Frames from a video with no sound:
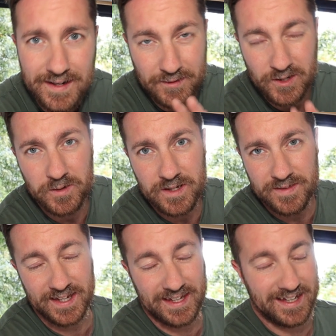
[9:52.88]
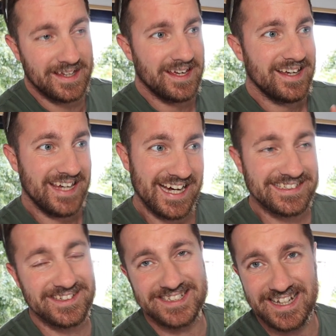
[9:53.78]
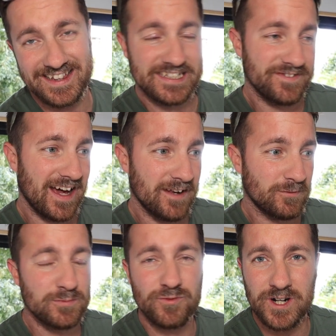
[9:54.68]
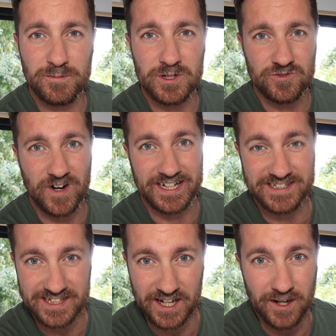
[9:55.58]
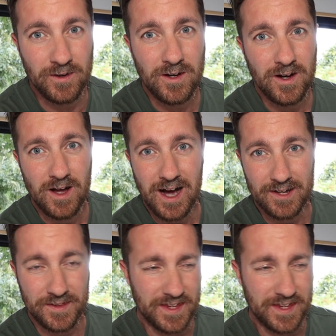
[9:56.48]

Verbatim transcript: Now I know what you're thinking. Yes, I said this van was pretty much ready to go. And you're